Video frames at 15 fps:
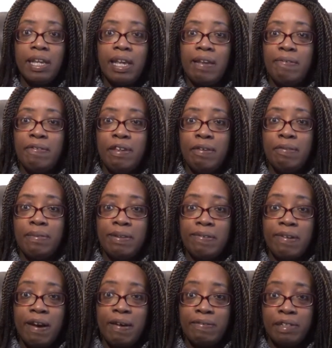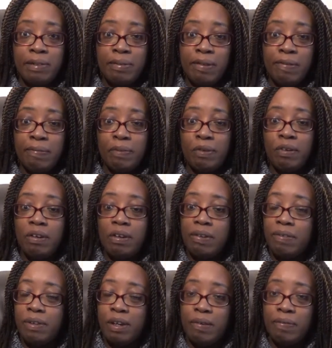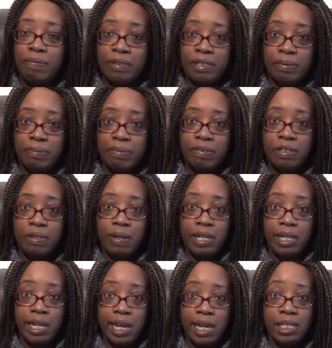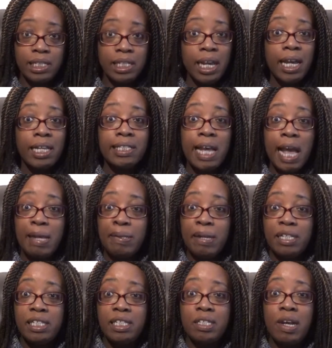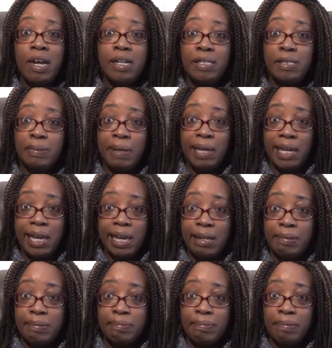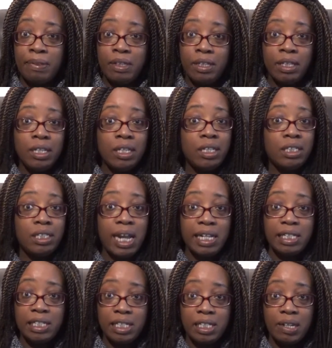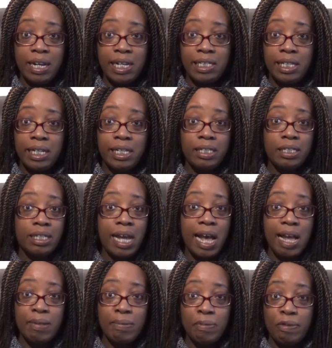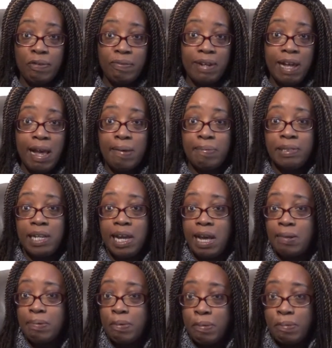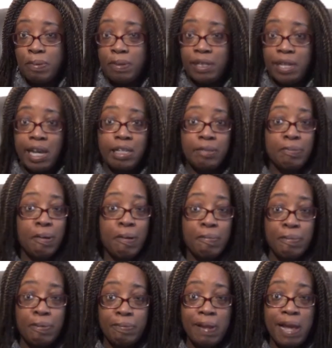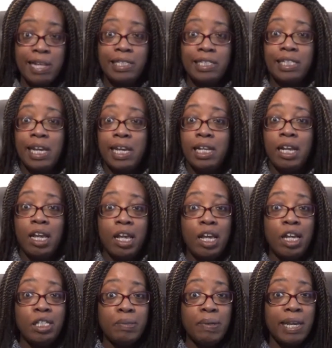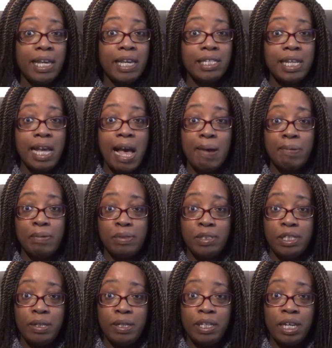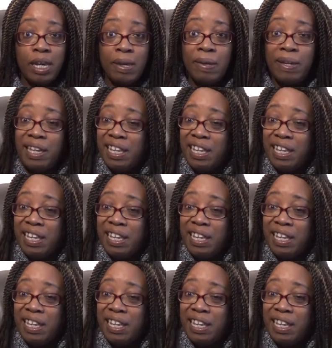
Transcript: If you crafted before, if you're confident with doing this, take my design and tweak it. Change the sizes, add more flaps, add more pockets, put more mats in, tweak it to how will suit you.